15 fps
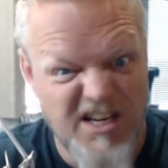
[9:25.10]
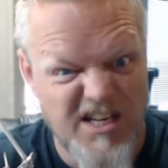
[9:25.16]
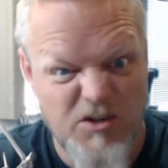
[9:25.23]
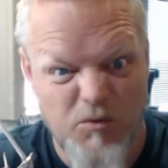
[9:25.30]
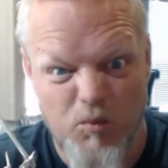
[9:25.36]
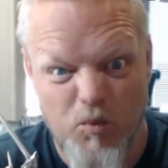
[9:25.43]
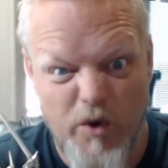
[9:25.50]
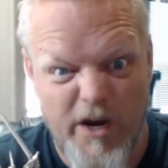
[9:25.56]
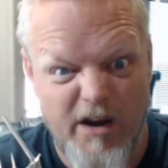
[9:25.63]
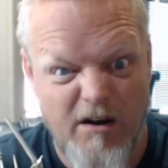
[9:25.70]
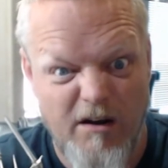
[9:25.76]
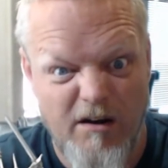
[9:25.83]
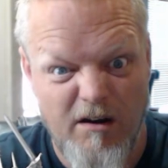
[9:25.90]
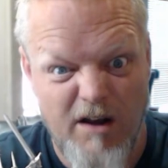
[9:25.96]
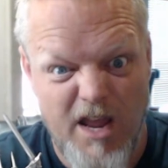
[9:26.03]
at some
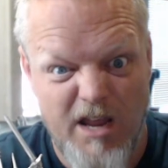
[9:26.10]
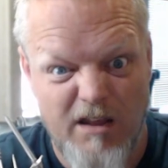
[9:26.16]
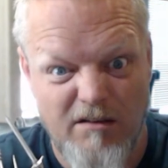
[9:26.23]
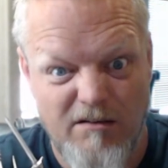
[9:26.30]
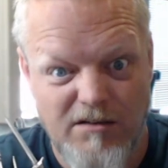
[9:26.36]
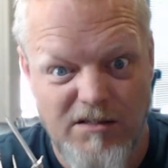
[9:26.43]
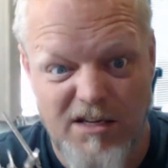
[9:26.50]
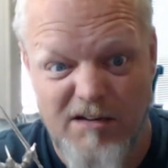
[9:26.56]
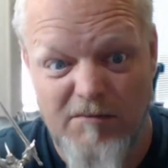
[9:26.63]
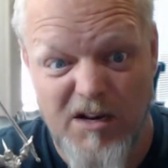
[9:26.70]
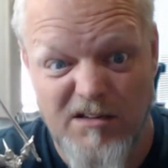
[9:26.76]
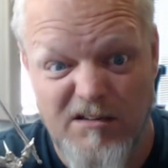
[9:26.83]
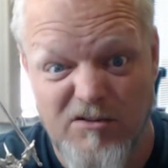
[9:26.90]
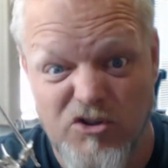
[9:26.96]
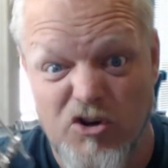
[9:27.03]
weird angles. I'm
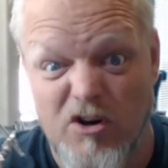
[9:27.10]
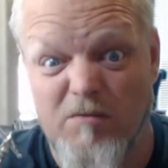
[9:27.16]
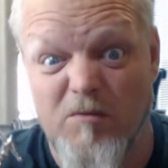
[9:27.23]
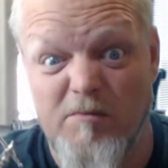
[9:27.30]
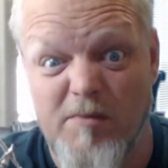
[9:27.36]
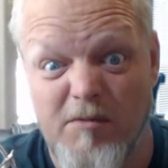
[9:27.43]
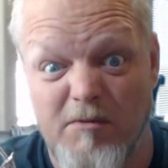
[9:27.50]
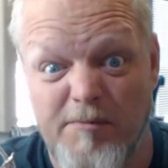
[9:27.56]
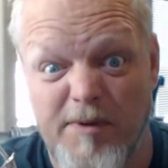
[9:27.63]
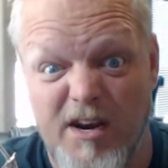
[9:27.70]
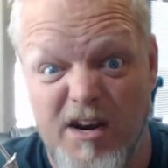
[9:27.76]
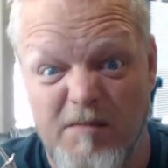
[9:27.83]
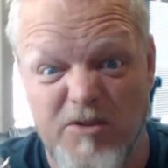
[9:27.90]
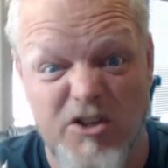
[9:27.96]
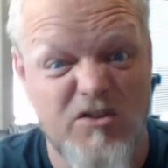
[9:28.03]
not so sure I'm gonna be able to
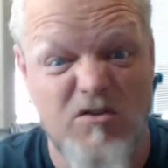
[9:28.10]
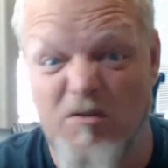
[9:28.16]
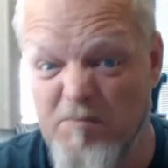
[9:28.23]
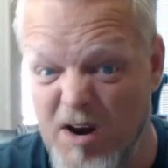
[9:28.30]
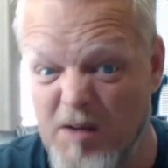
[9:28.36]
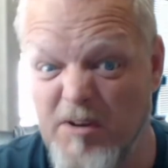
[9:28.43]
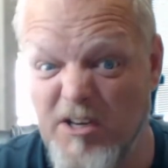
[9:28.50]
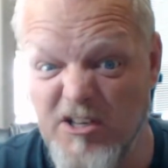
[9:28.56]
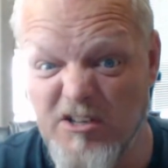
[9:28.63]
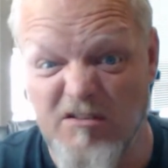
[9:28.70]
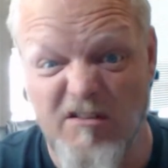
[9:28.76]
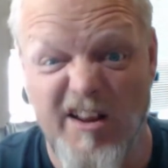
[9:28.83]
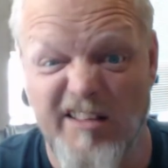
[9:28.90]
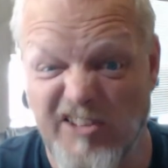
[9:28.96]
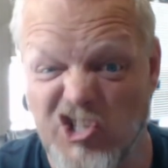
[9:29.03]
pin it. I'm probably
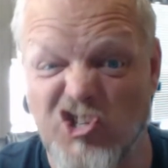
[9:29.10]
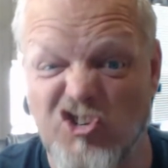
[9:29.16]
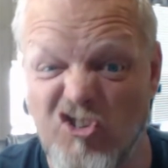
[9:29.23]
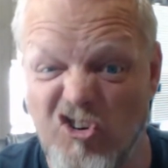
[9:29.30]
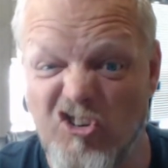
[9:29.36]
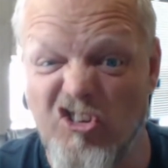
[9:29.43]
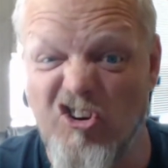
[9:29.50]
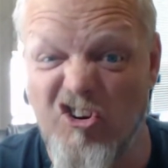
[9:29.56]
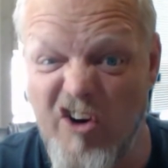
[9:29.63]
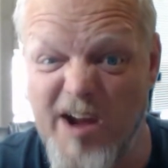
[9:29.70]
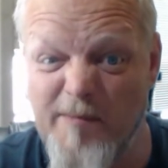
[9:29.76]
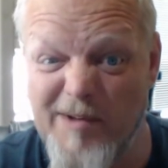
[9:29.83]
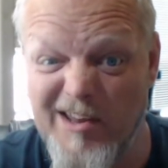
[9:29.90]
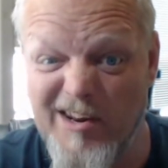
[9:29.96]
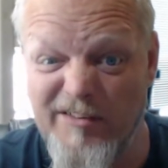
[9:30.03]
just gonna have to score the
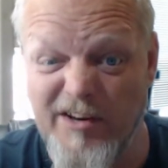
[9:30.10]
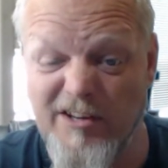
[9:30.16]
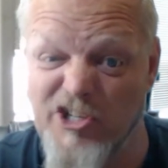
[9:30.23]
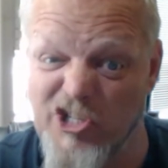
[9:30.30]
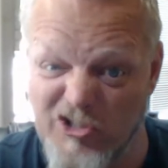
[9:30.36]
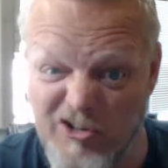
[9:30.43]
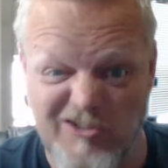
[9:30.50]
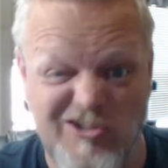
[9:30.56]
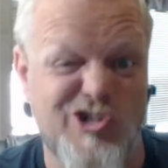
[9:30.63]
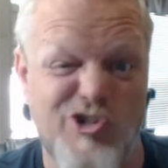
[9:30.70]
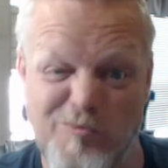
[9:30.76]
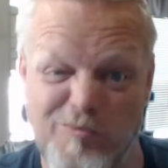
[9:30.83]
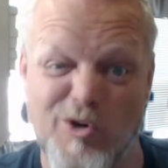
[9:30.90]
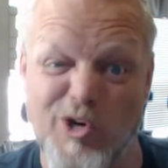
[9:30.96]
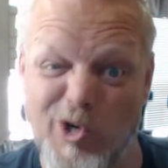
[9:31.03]
crap out of it and just
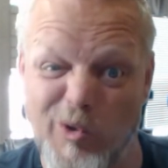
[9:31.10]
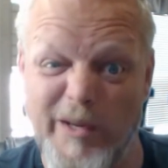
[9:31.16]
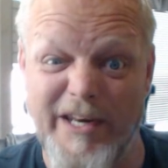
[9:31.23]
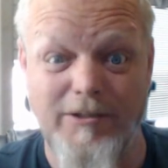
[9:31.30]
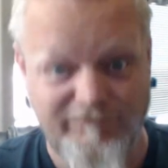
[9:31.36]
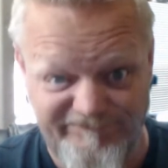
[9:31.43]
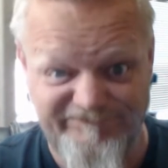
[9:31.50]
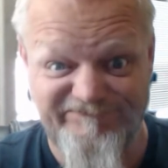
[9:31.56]
super glue it.